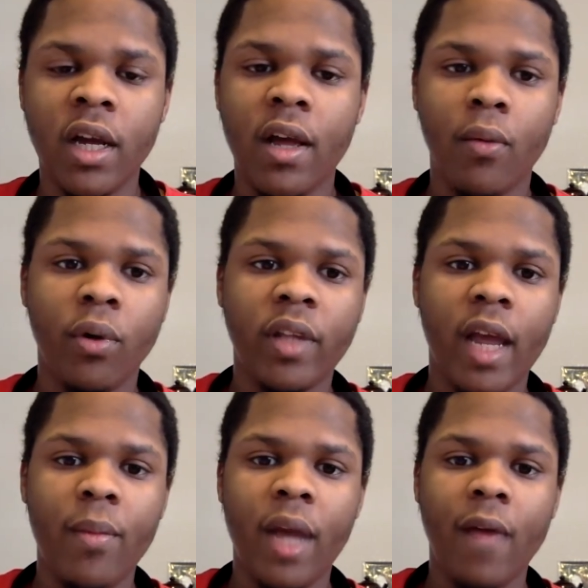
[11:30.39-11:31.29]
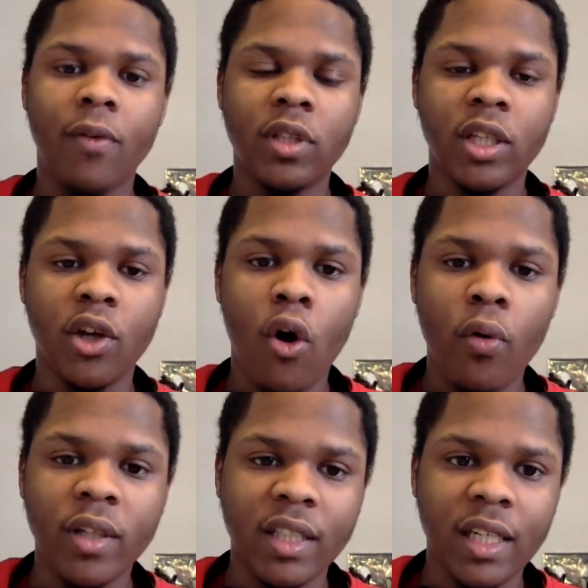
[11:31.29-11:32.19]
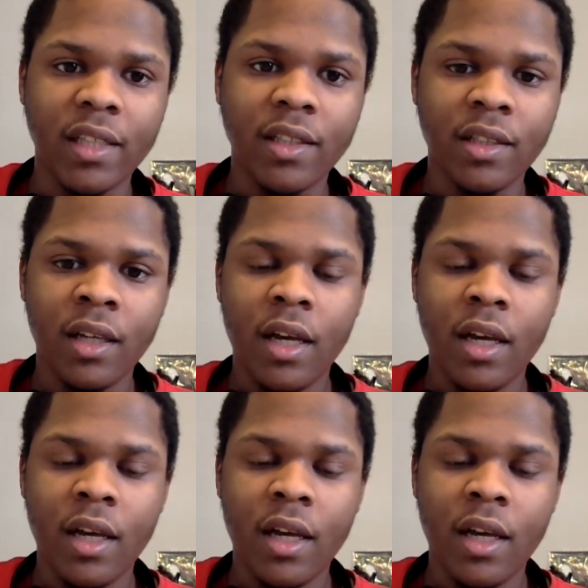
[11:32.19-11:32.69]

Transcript: Would they be able to coexist?